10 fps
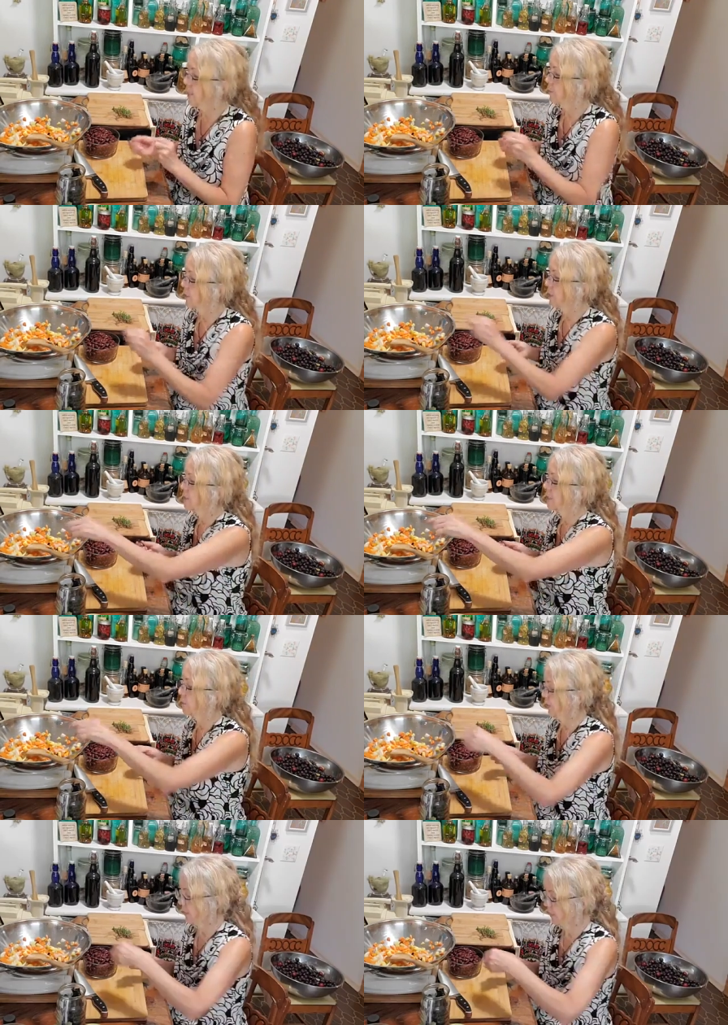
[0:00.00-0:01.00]
When the
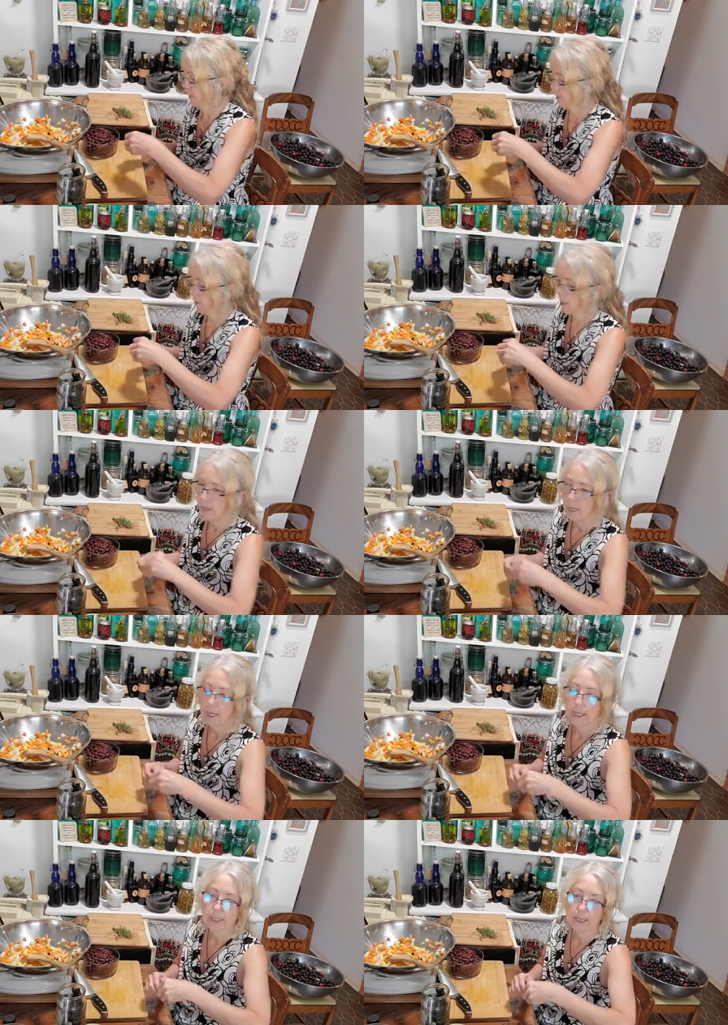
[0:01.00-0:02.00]
seaweed is there,
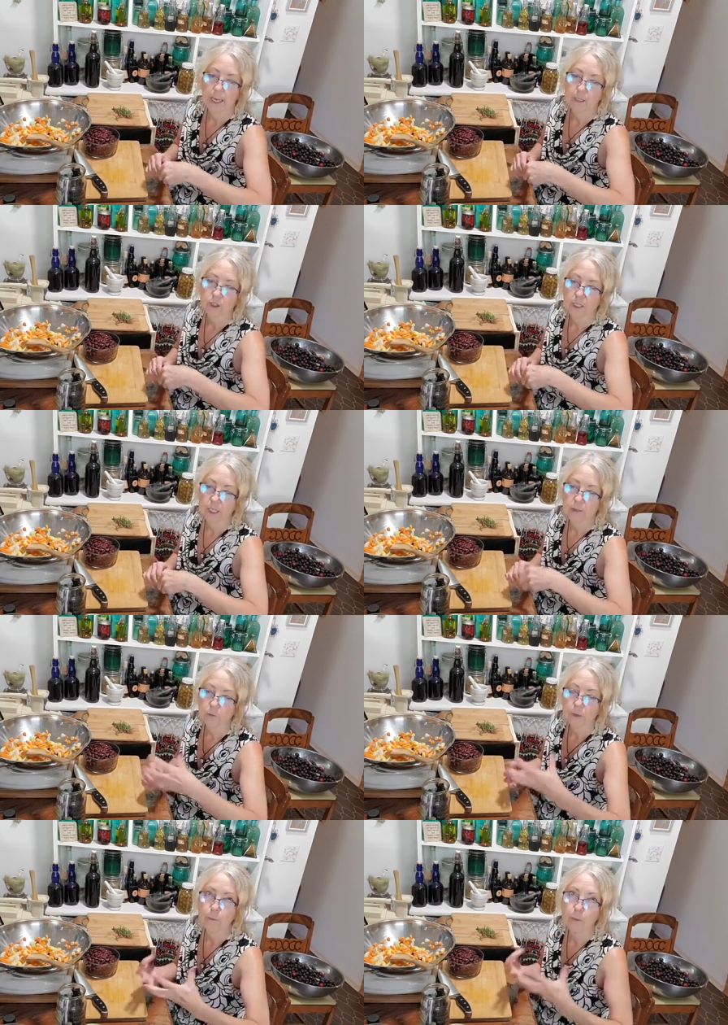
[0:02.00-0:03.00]
it
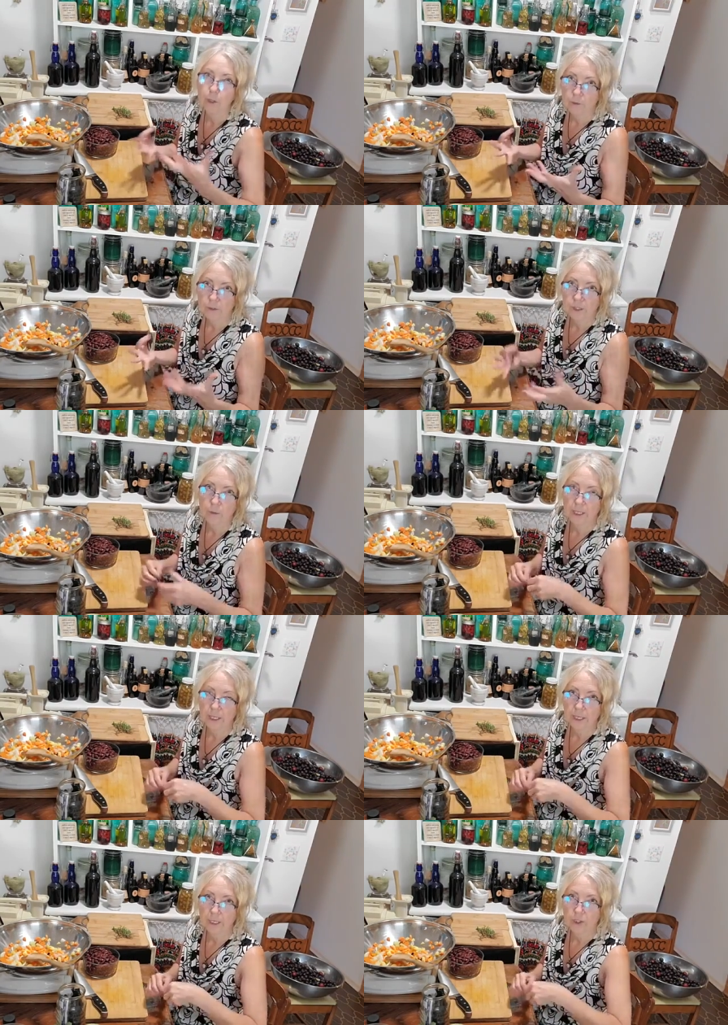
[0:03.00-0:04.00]
removes the
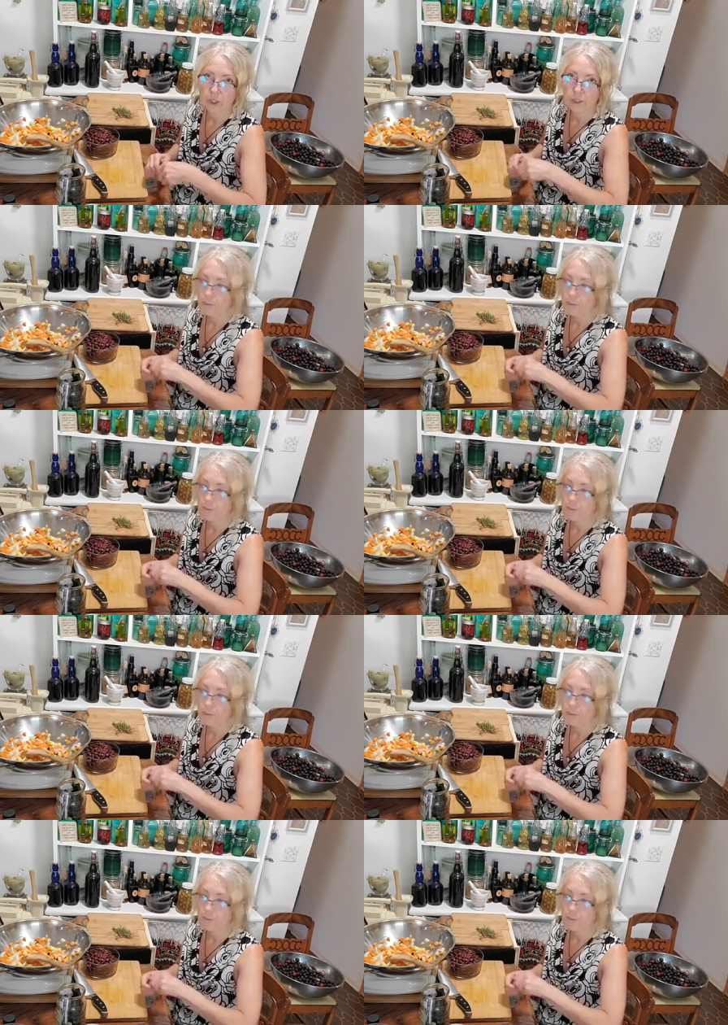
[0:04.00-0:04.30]
radiation,